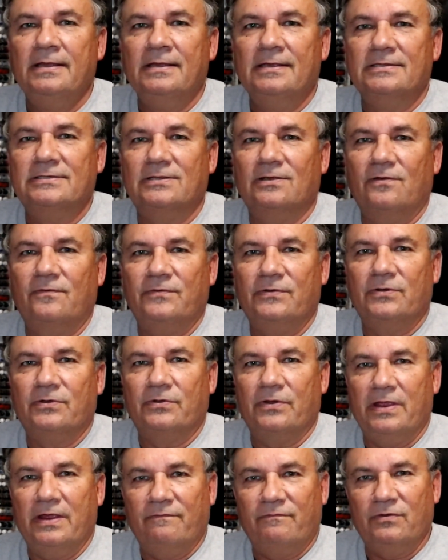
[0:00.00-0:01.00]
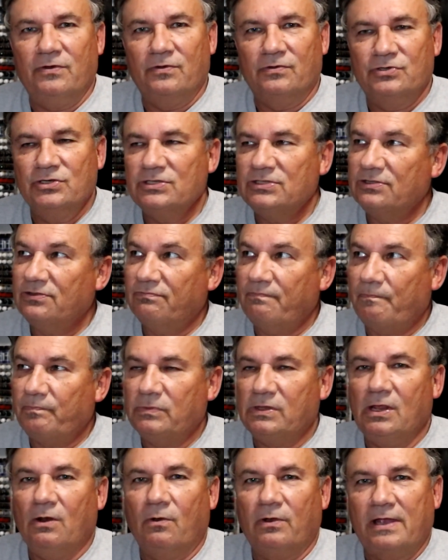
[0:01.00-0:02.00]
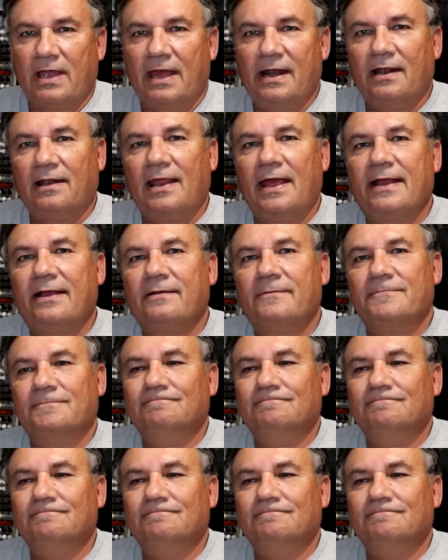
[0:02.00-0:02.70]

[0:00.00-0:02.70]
So if you're just, kind of like